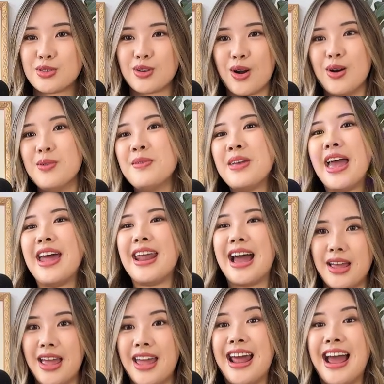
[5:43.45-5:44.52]
scroll
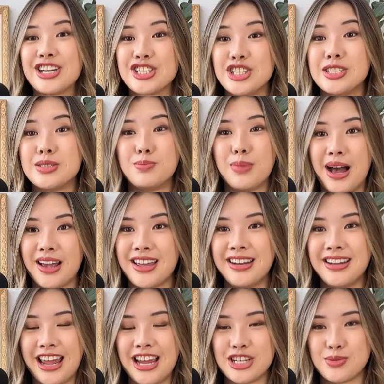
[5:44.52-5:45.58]
and actually spark
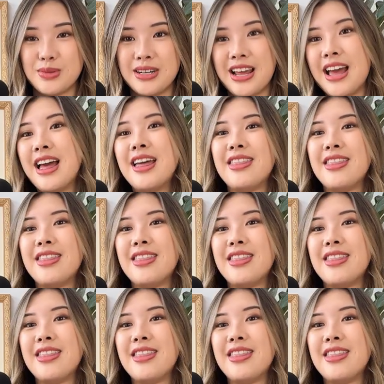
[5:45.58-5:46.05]
engagement.